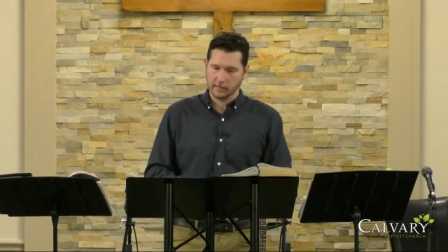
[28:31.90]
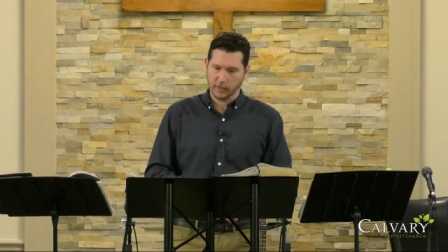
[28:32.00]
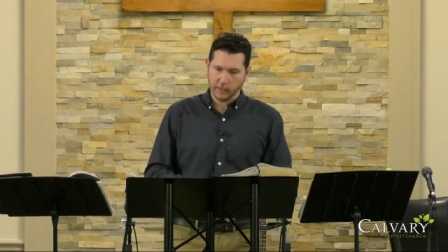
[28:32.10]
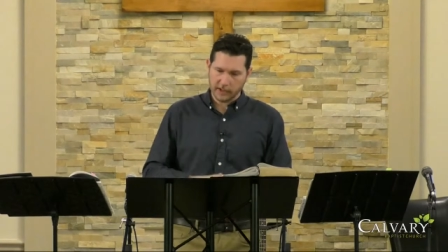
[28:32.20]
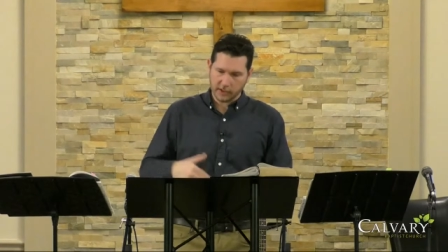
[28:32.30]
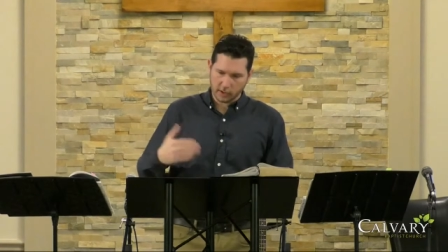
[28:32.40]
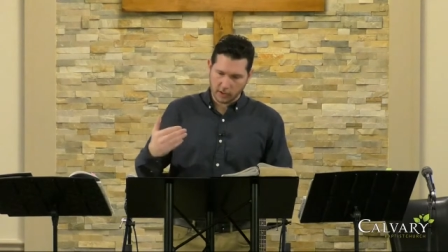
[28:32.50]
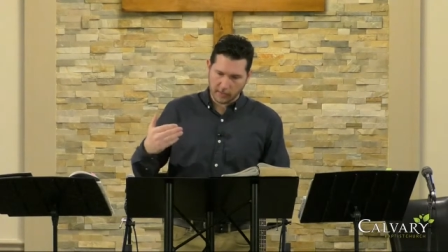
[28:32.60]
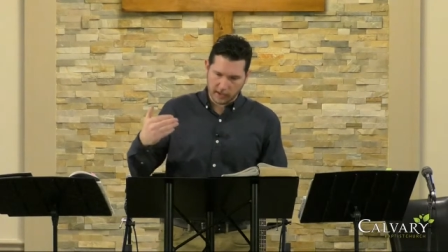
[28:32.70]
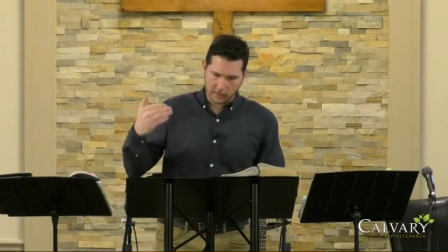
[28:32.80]
but we
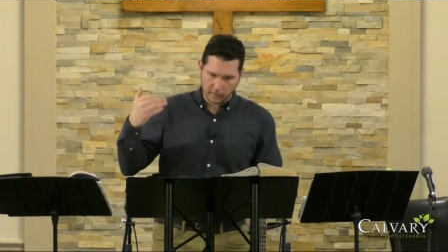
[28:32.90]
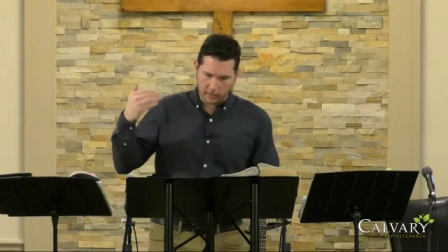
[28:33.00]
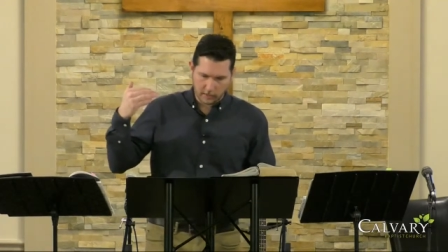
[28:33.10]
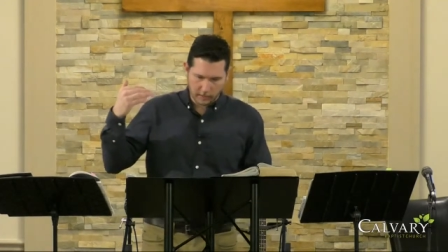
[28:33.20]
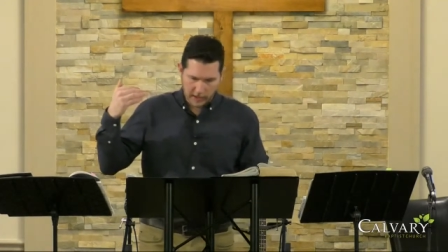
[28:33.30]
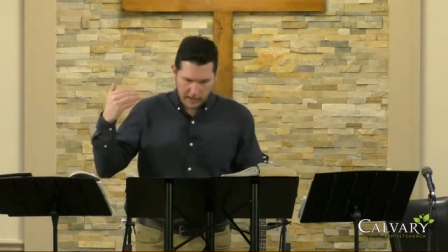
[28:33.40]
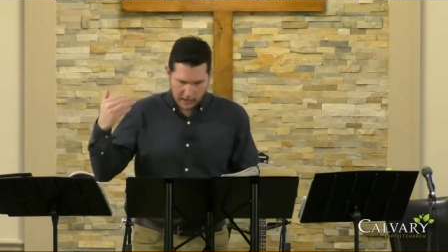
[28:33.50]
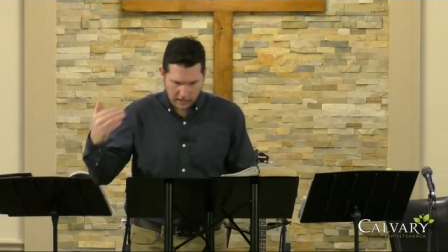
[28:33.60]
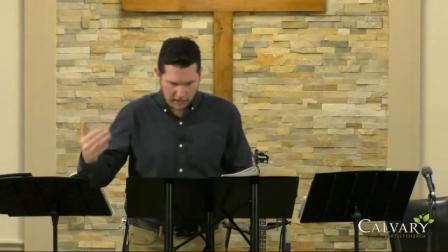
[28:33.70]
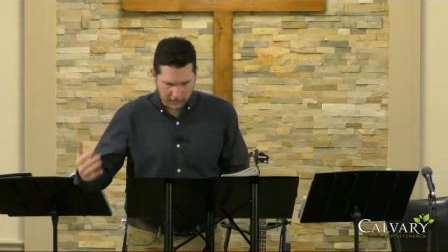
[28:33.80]
determine and we
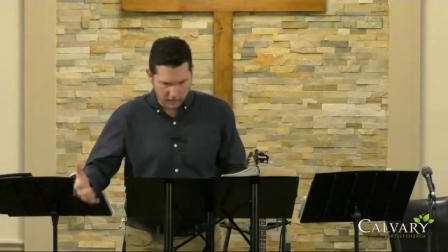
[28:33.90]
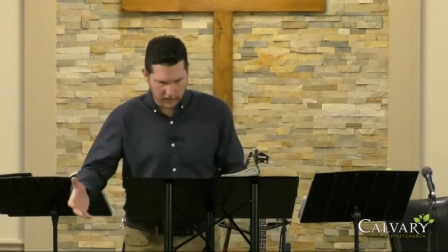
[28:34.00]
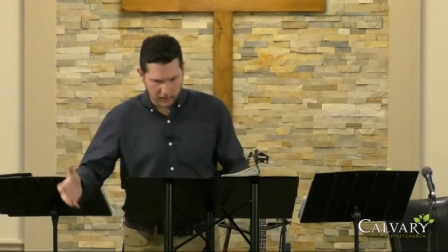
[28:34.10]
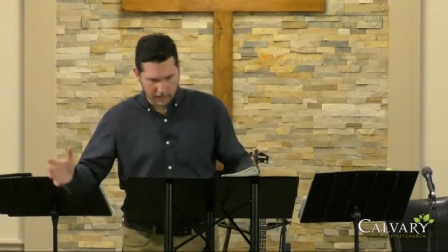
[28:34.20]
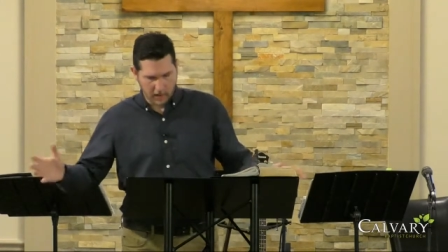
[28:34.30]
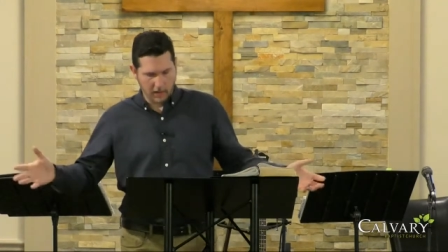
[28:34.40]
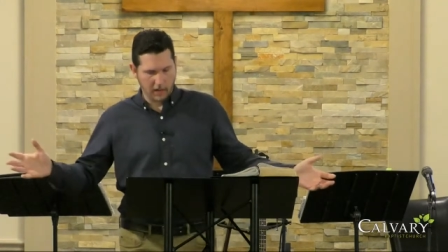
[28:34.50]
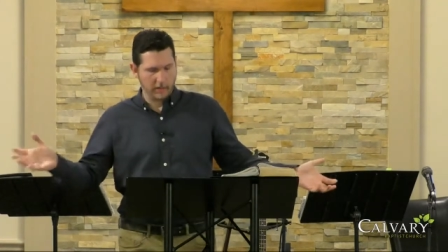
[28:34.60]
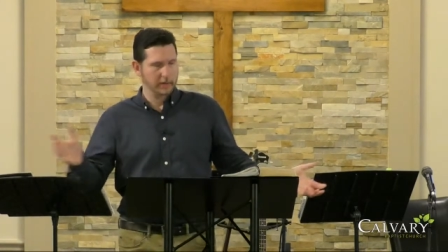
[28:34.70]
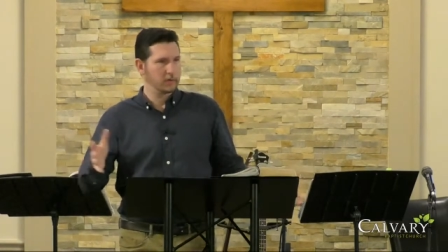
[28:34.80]
heed instruction, we guard our
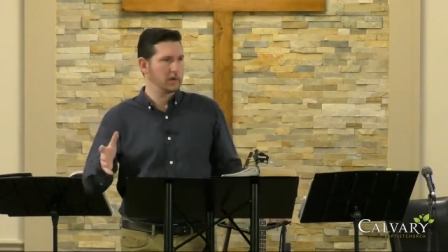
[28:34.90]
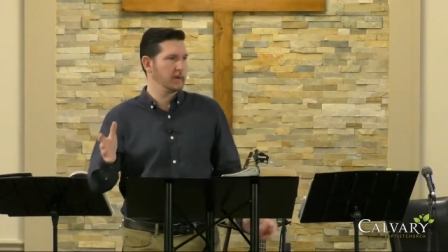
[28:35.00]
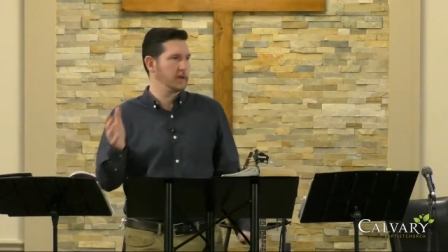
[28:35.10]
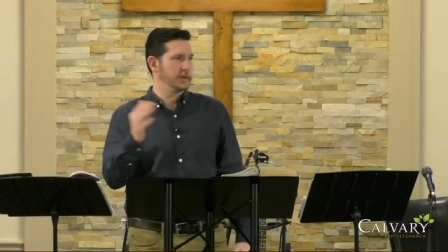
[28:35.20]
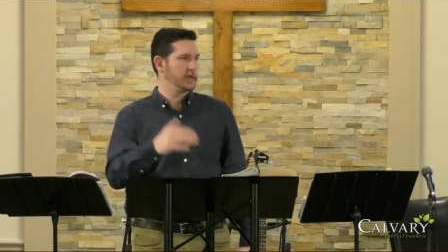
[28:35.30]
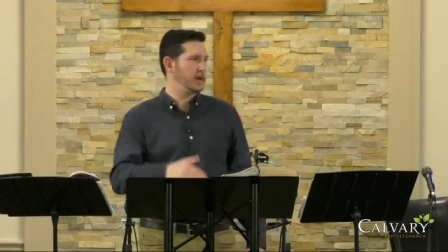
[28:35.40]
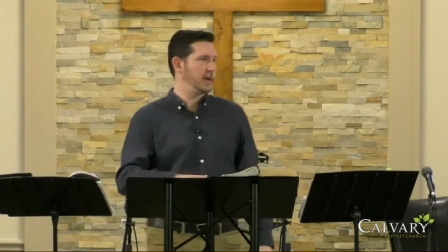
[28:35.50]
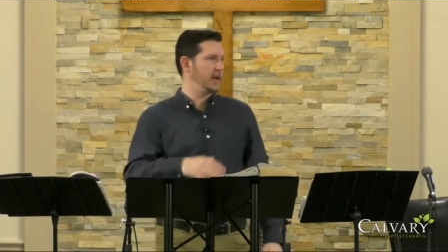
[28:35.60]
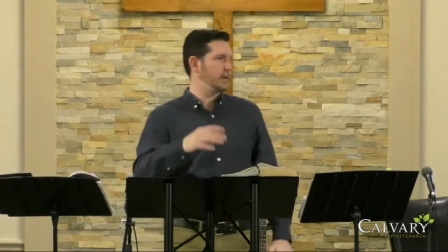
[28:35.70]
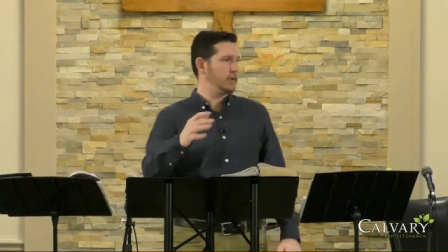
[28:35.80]
heart, we control our mouth, we set our
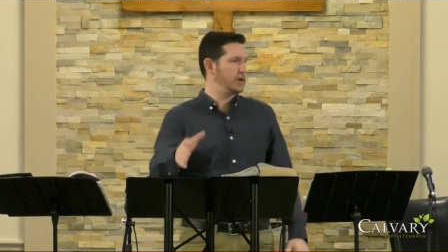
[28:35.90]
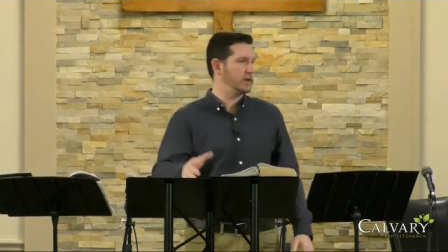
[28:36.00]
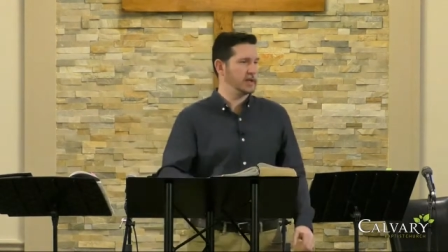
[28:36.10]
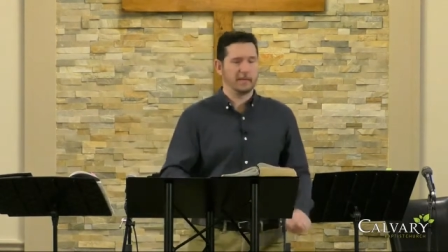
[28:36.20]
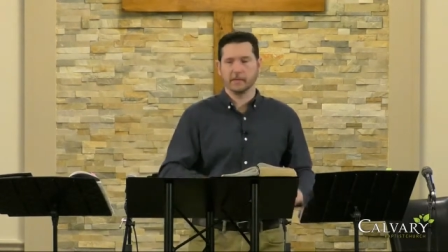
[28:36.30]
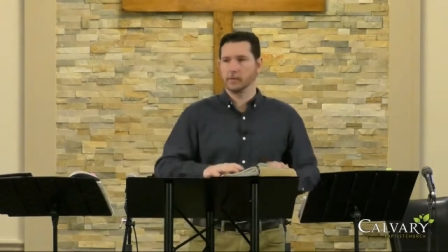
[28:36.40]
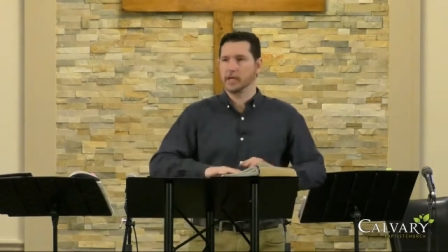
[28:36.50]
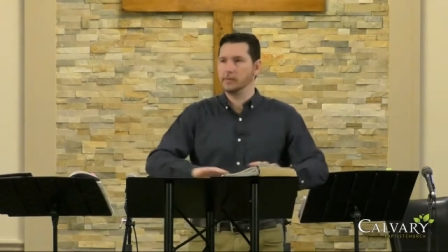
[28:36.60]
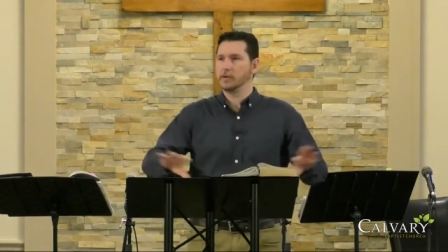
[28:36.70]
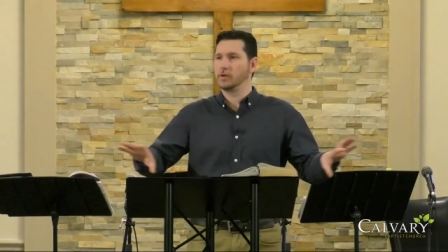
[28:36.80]
path, we watch our steps, and we
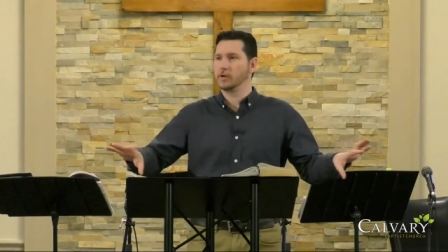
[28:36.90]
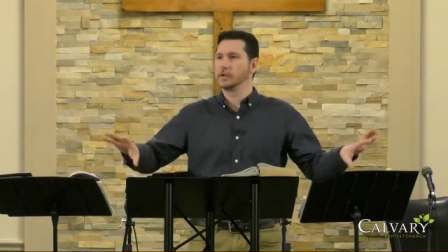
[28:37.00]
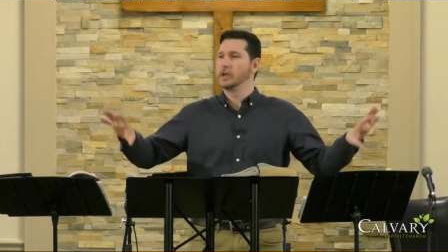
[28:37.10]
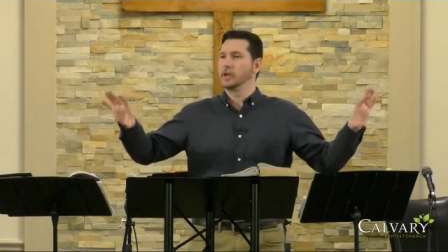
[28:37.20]
keep the course.